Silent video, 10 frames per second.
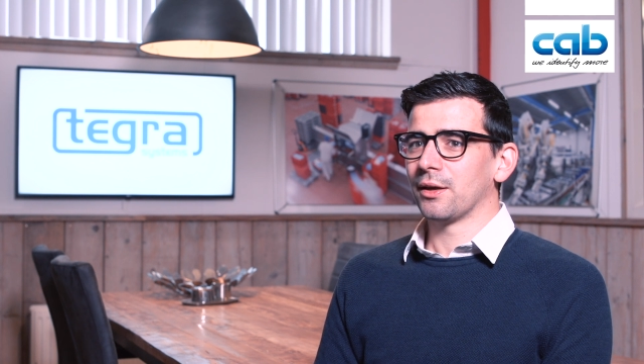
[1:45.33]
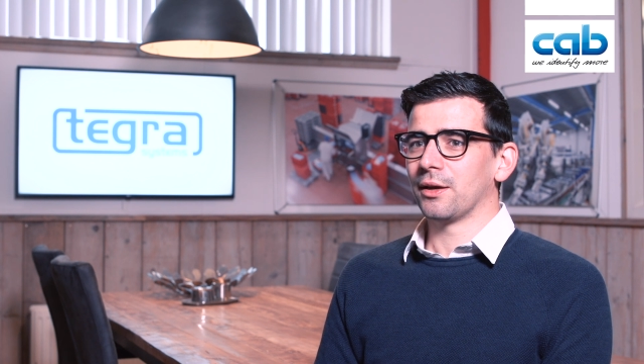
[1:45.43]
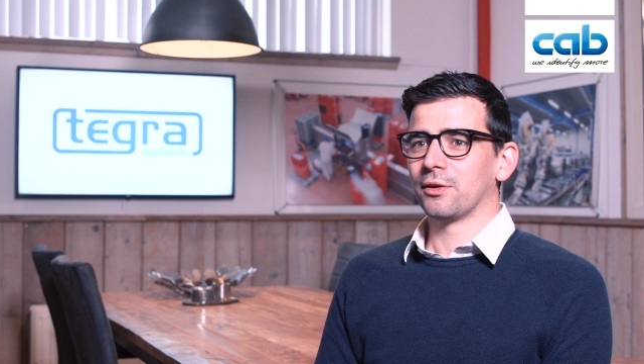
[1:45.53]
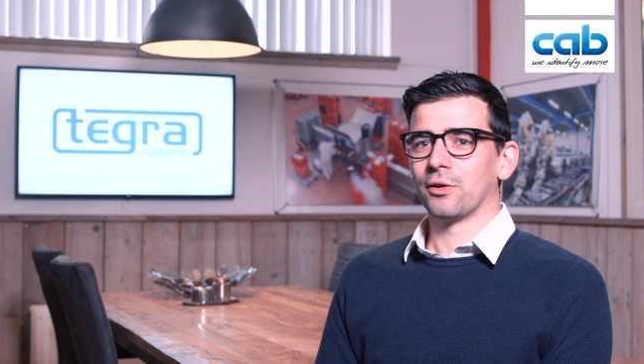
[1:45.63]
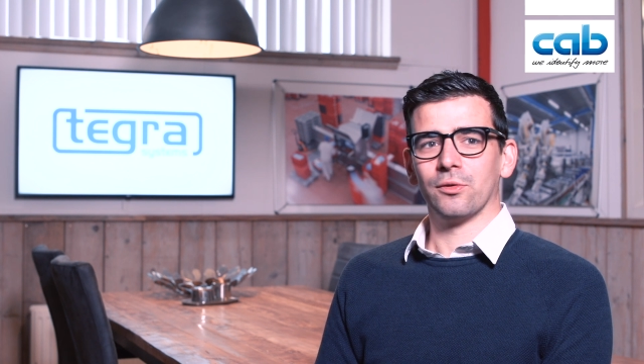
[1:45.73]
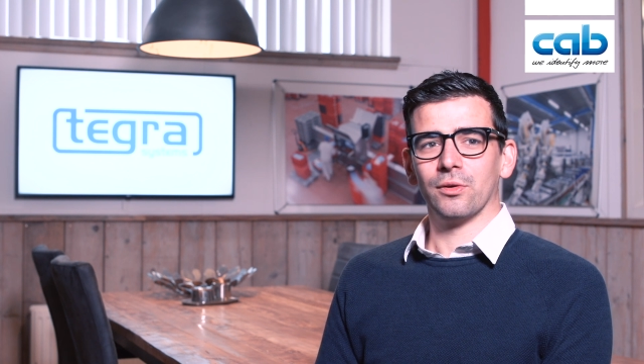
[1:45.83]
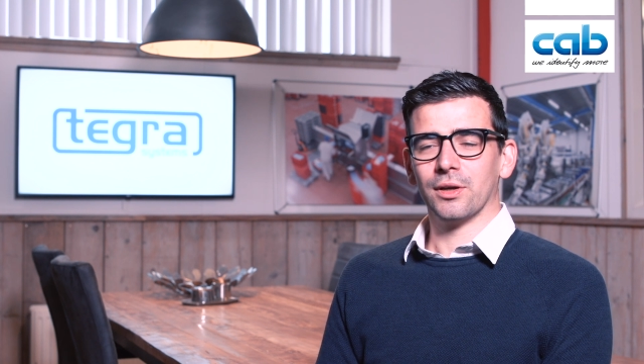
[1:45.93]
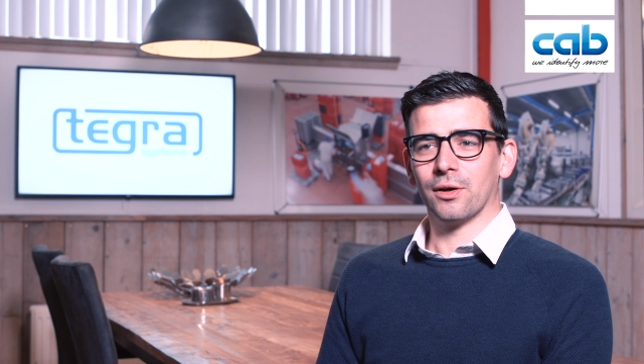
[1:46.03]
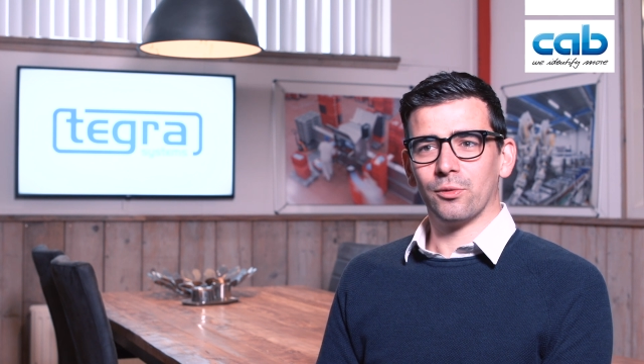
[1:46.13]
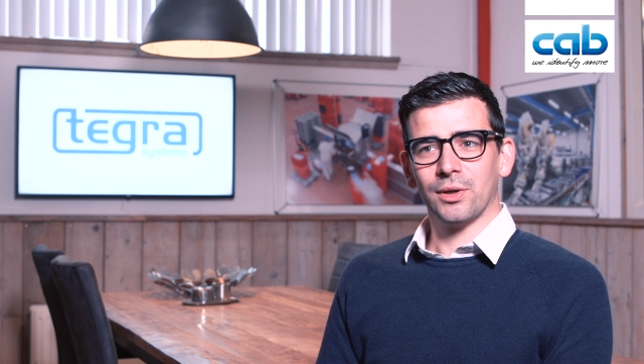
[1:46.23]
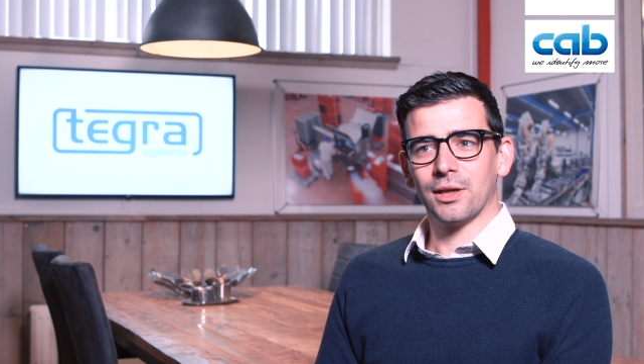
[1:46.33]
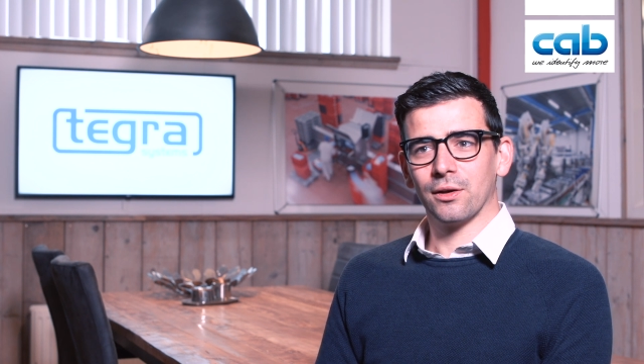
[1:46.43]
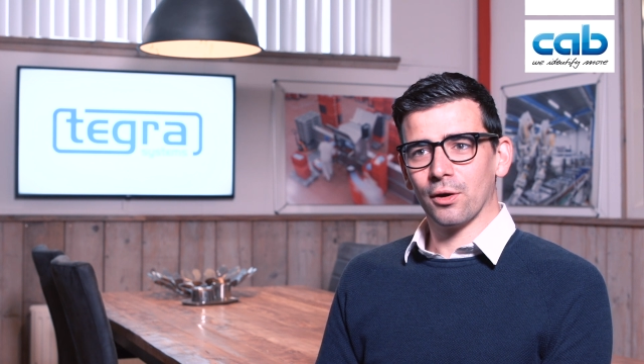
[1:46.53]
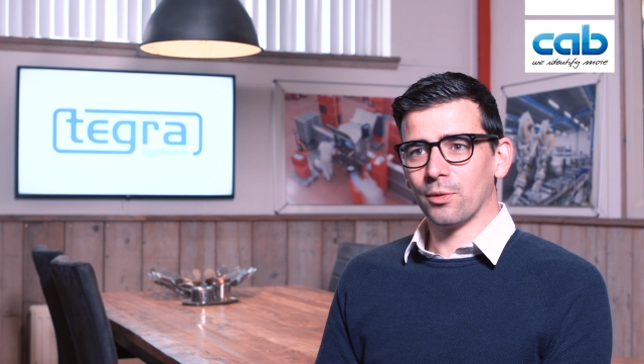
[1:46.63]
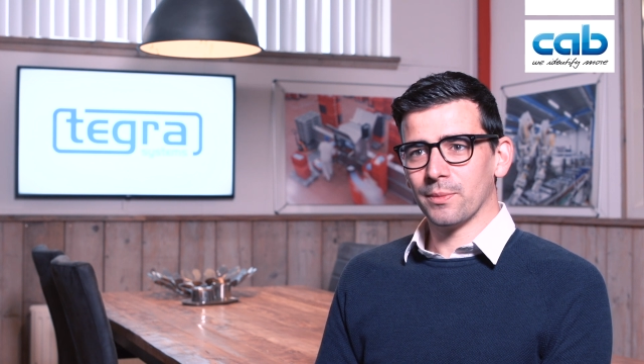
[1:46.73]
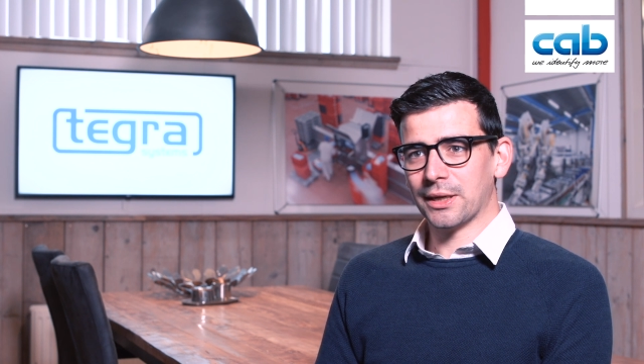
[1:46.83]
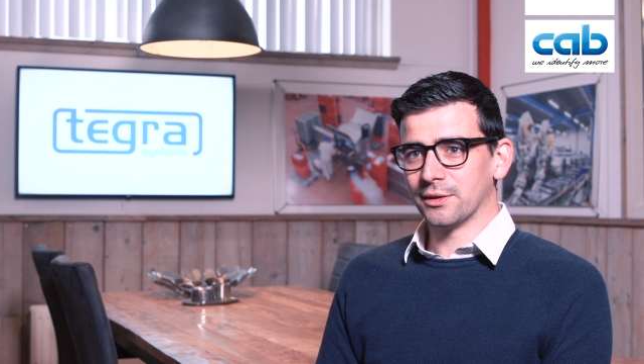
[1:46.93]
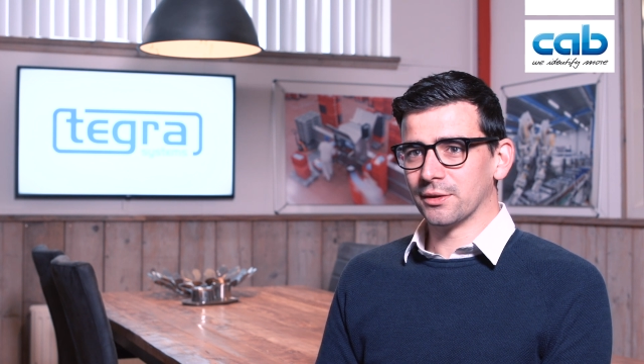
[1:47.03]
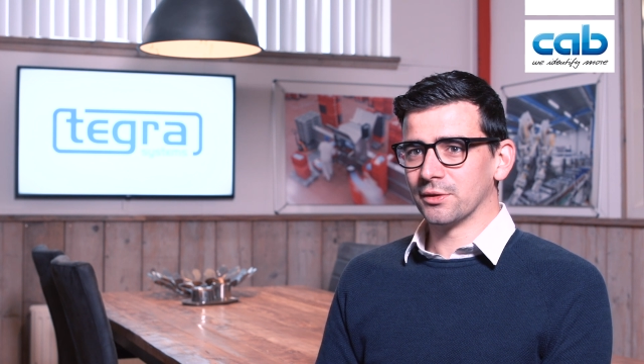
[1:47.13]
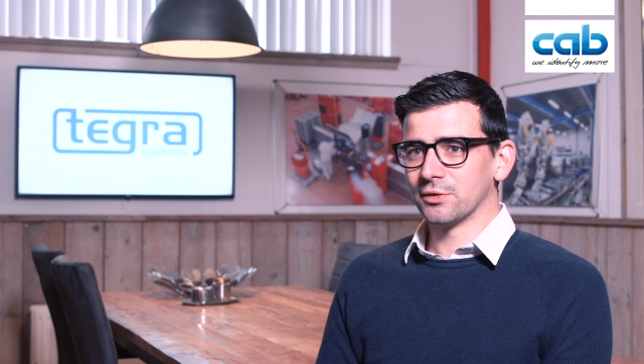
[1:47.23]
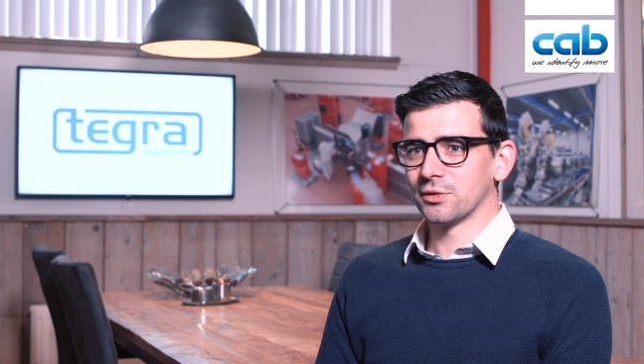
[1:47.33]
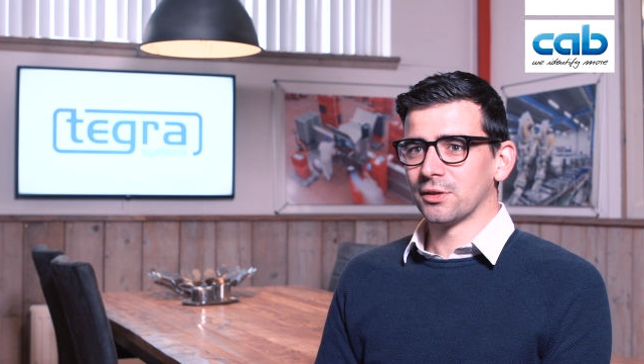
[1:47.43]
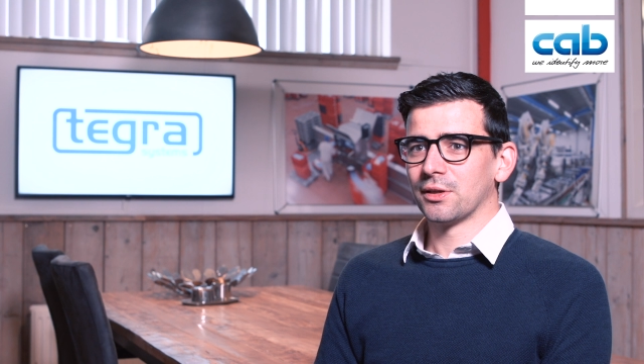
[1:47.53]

and they are really low in maintenance.